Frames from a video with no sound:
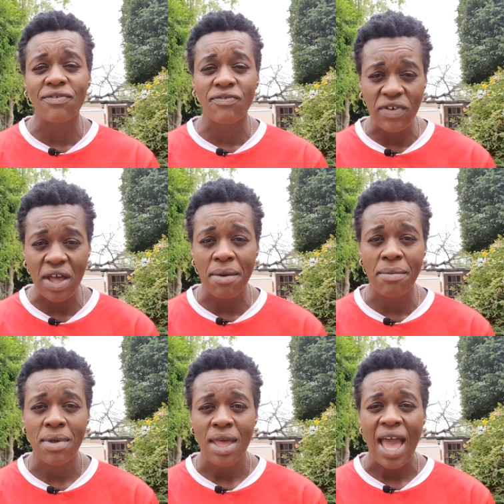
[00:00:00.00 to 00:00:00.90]
firm
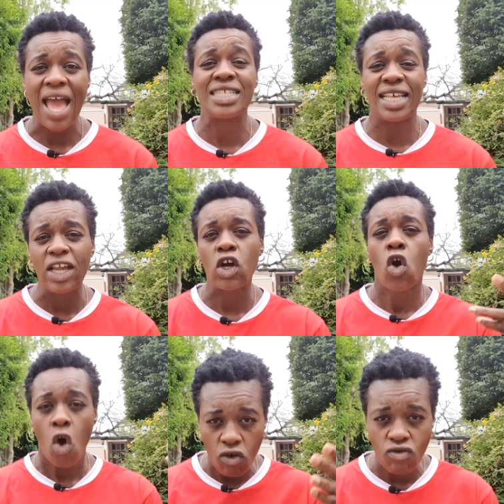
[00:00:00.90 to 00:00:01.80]
as a
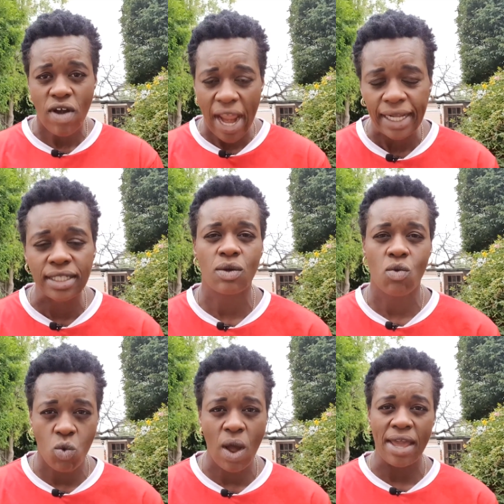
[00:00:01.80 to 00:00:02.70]
correct
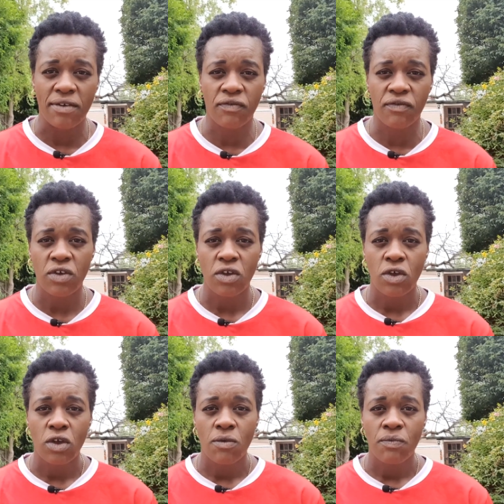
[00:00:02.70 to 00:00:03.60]
wife
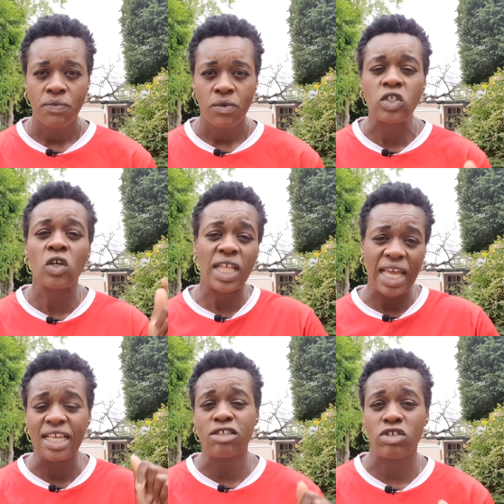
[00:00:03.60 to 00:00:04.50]
so that
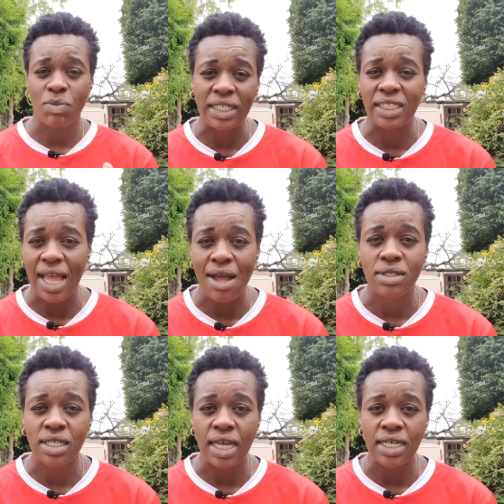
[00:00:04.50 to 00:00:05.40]
he is respected
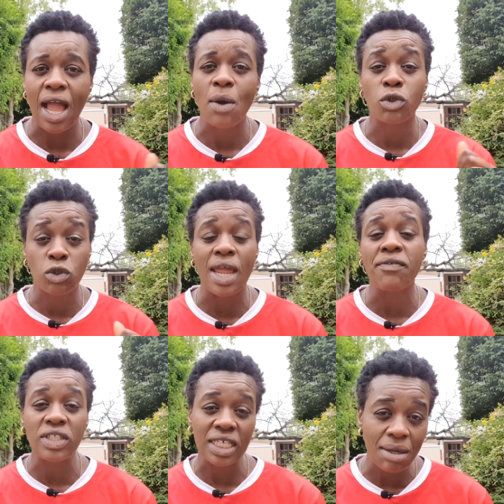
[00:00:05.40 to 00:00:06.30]
outside, I would do
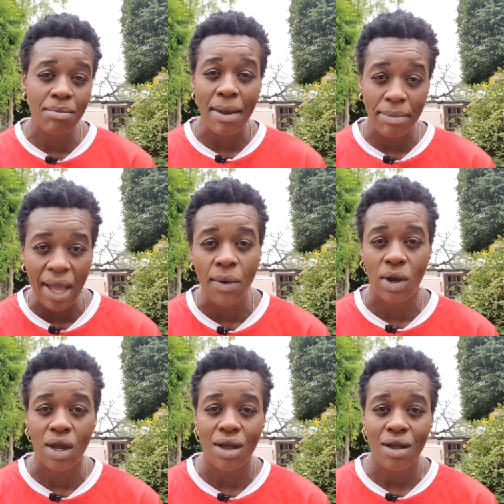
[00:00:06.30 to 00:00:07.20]
everything in my power